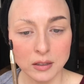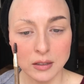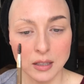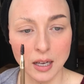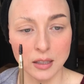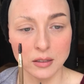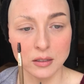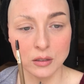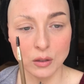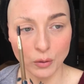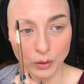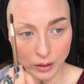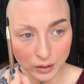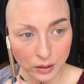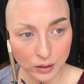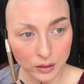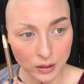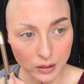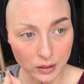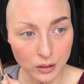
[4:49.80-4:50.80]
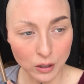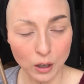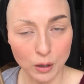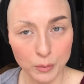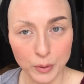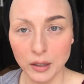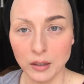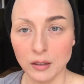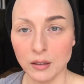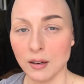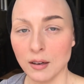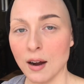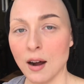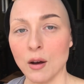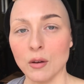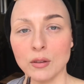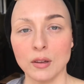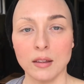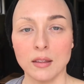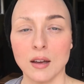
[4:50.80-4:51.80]
that's going to determine how
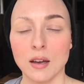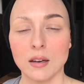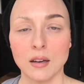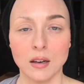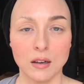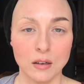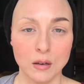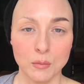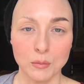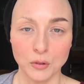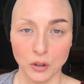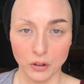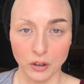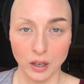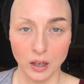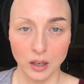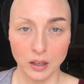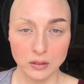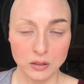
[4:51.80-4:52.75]
they then end up looking.